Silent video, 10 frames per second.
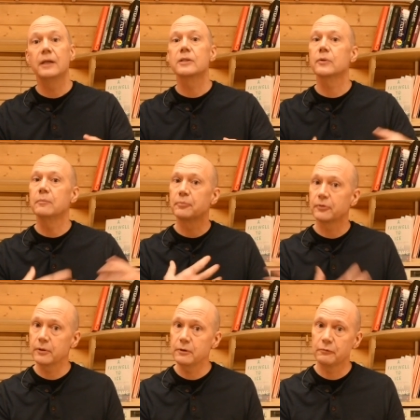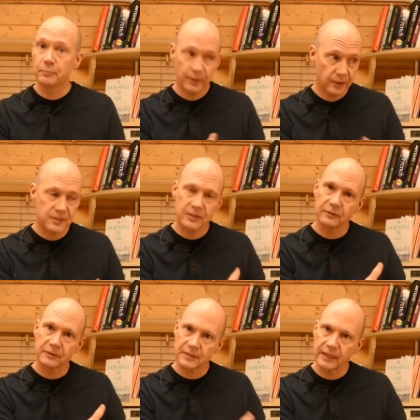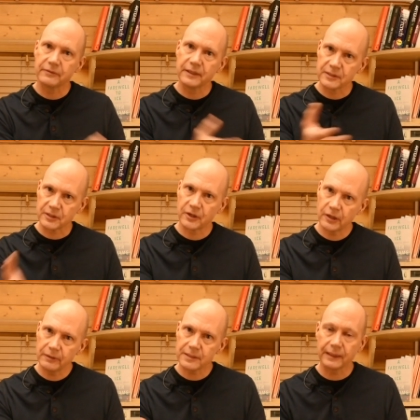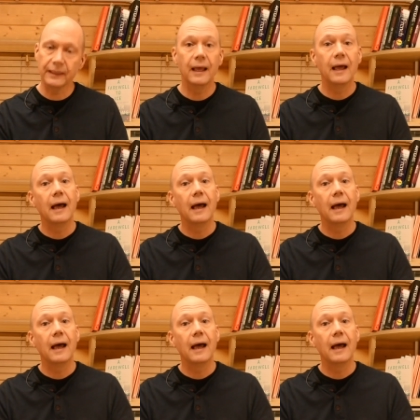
to improve personal safety and security